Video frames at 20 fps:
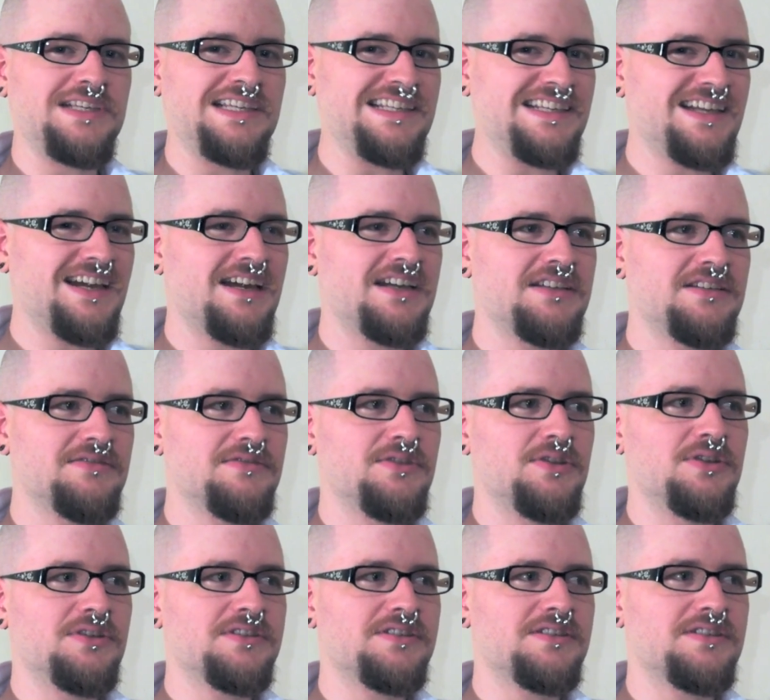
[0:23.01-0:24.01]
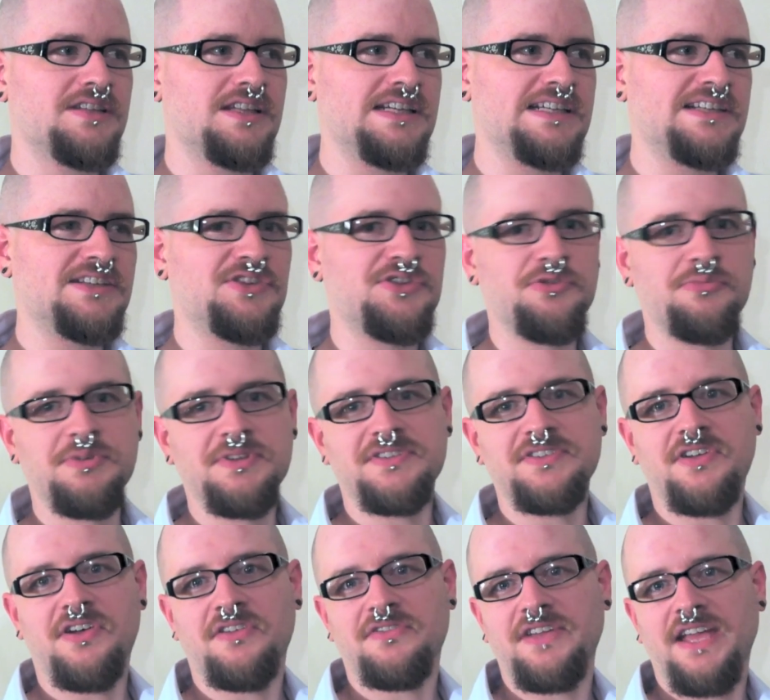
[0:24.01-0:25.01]
It kind of looks like
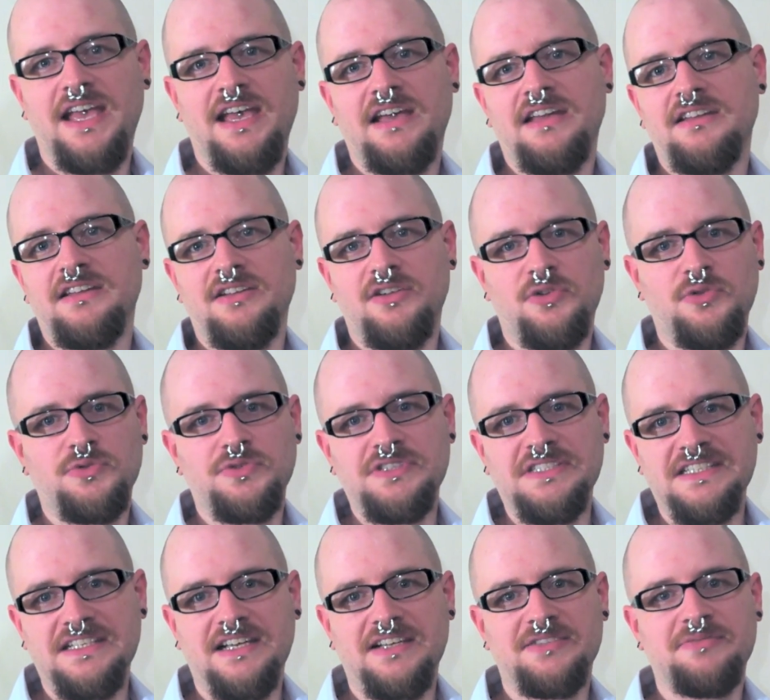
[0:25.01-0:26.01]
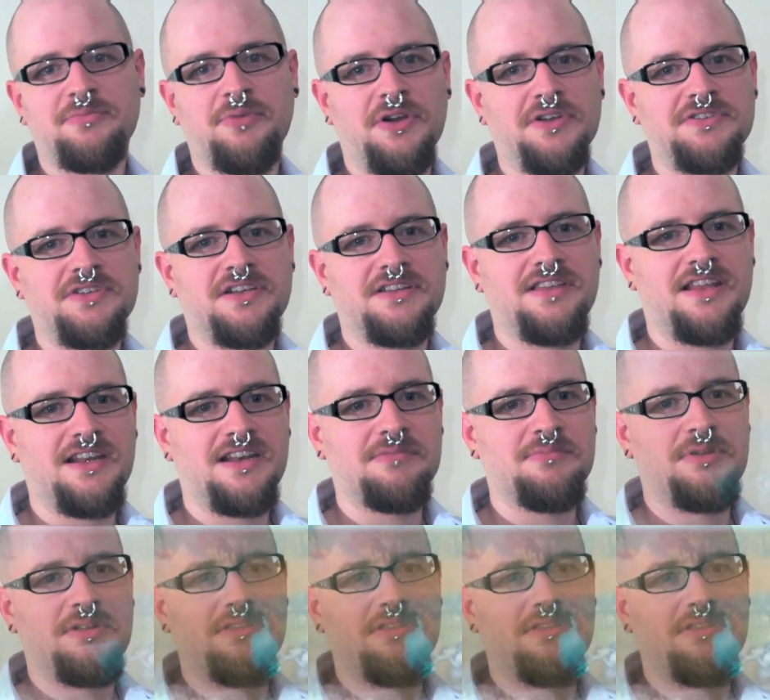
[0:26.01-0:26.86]
Ubisoft had an old DS project that had